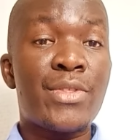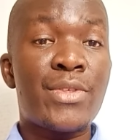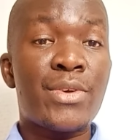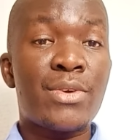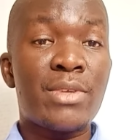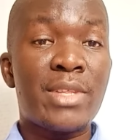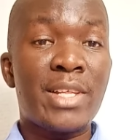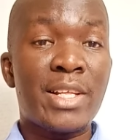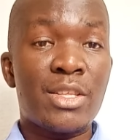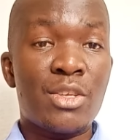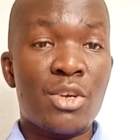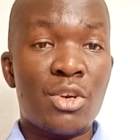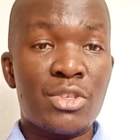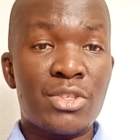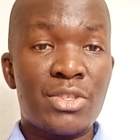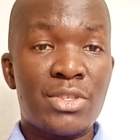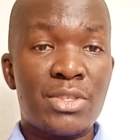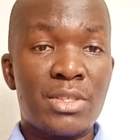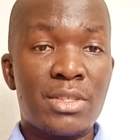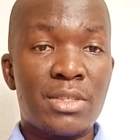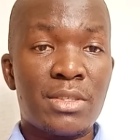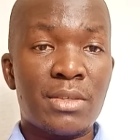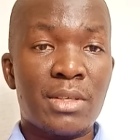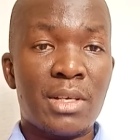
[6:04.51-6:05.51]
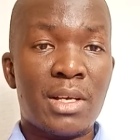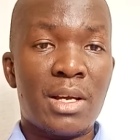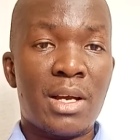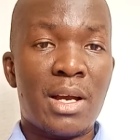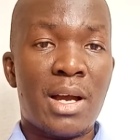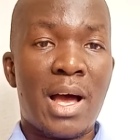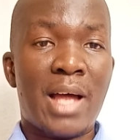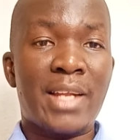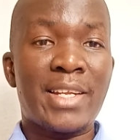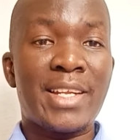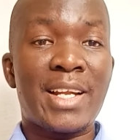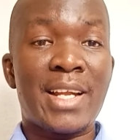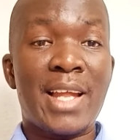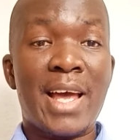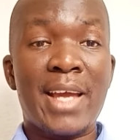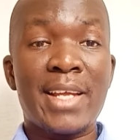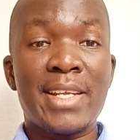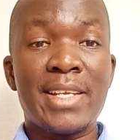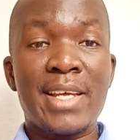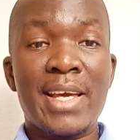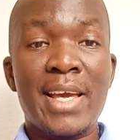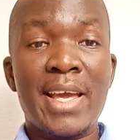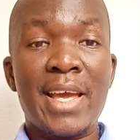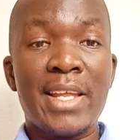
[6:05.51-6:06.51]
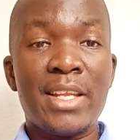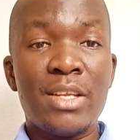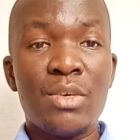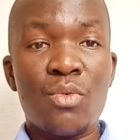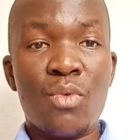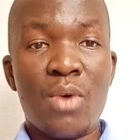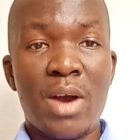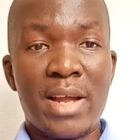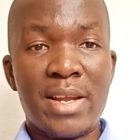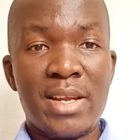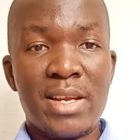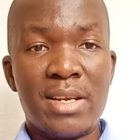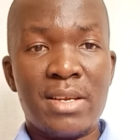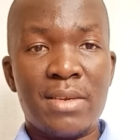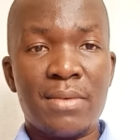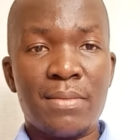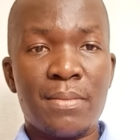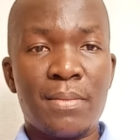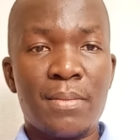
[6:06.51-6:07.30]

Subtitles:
through the notes, underline any word